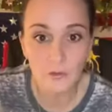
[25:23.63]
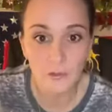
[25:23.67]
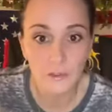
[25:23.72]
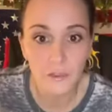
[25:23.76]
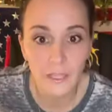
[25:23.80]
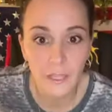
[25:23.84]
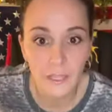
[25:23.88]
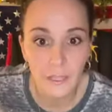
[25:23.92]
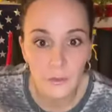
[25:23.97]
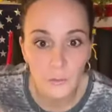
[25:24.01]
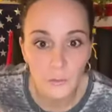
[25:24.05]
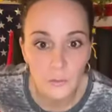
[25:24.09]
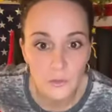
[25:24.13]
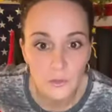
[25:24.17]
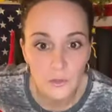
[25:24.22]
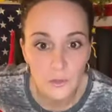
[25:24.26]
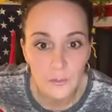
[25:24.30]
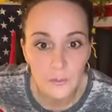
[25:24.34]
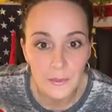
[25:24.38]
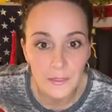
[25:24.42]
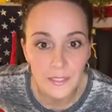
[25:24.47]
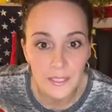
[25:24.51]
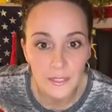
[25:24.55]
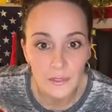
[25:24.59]
Hopefully I don't
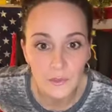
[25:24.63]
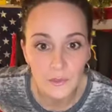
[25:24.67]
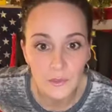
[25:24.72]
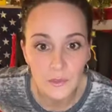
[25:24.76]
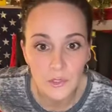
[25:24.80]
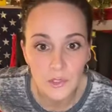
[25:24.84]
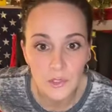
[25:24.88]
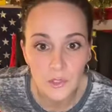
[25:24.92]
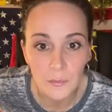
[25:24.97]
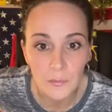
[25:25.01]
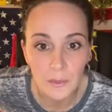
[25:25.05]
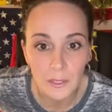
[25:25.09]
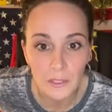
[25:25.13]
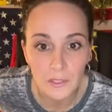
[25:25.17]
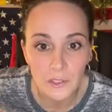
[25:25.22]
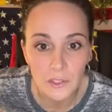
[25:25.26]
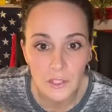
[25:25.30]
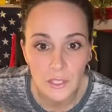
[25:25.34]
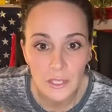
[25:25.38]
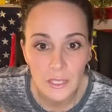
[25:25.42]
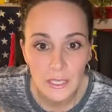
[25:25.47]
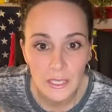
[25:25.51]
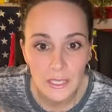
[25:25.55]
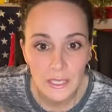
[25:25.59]
trim it down too much.
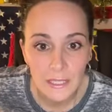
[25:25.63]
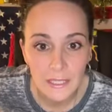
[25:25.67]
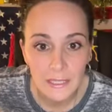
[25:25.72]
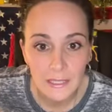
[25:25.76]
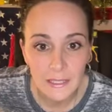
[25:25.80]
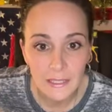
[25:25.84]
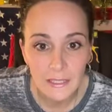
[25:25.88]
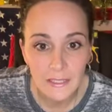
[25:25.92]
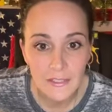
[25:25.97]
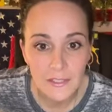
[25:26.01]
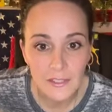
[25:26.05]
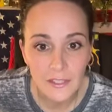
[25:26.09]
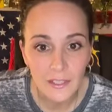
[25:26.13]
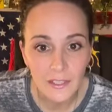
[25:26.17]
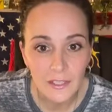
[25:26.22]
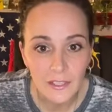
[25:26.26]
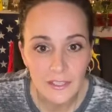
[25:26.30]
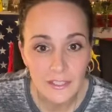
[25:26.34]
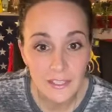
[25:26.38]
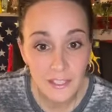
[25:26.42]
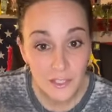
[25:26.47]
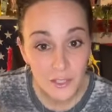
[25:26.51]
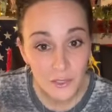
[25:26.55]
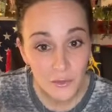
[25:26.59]
Lisa,
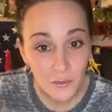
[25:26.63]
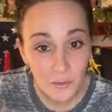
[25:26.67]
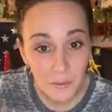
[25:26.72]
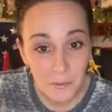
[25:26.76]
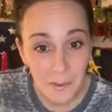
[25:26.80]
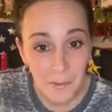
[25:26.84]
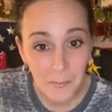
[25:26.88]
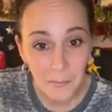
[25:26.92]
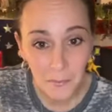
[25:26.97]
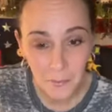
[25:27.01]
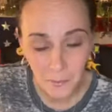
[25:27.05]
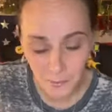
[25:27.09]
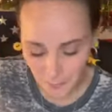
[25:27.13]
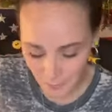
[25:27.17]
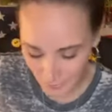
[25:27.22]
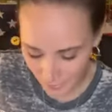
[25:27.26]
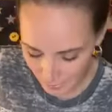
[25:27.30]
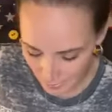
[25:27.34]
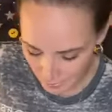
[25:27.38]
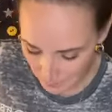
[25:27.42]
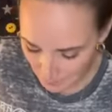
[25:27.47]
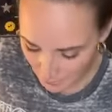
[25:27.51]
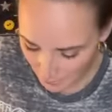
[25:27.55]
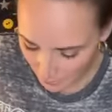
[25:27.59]
easy to remember.
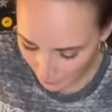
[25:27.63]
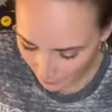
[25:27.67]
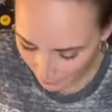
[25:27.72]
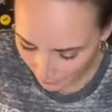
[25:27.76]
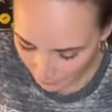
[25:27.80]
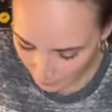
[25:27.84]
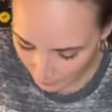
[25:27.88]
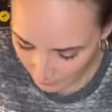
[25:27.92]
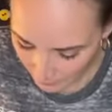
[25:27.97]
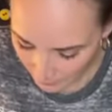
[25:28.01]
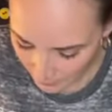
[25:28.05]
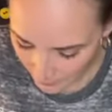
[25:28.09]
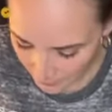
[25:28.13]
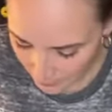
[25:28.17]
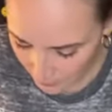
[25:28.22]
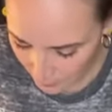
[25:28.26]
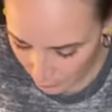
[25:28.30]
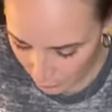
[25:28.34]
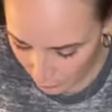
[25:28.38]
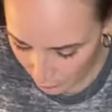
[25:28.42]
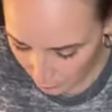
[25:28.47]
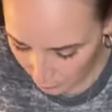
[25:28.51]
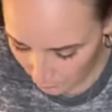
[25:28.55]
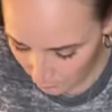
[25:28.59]
That's me. I'm Lisa
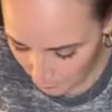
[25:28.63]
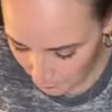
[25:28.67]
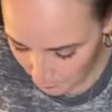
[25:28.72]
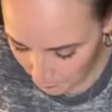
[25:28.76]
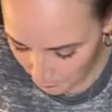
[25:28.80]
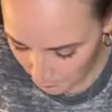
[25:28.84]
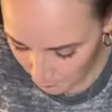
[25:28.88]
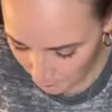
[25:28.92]
too.